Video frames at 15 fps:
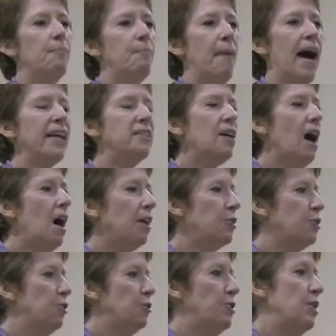My
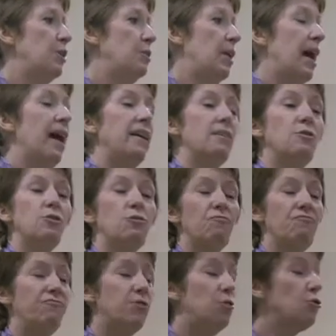doctor knew that I had a
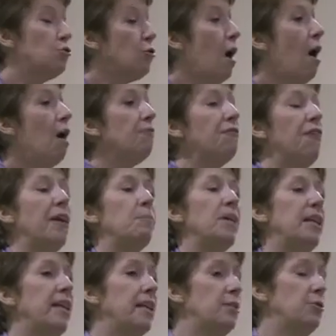strong
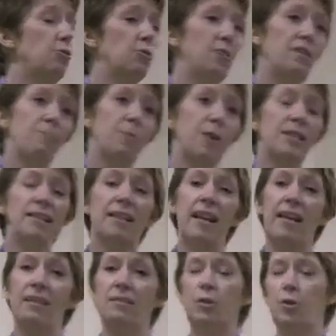family history of breast
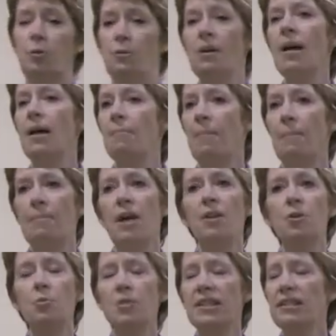cancer. My
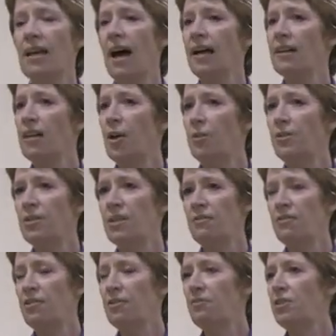mother was diagnosed at
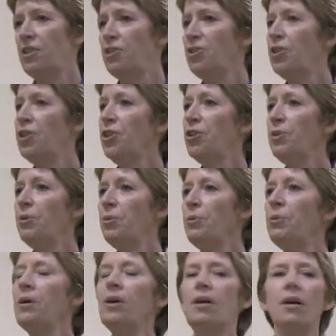52.
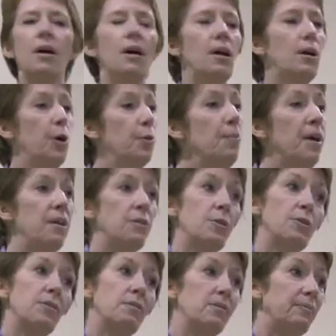Her
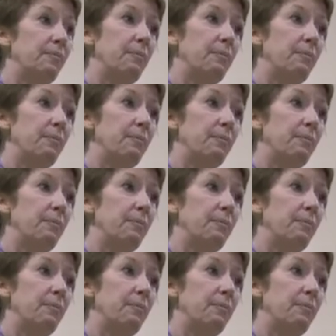mother,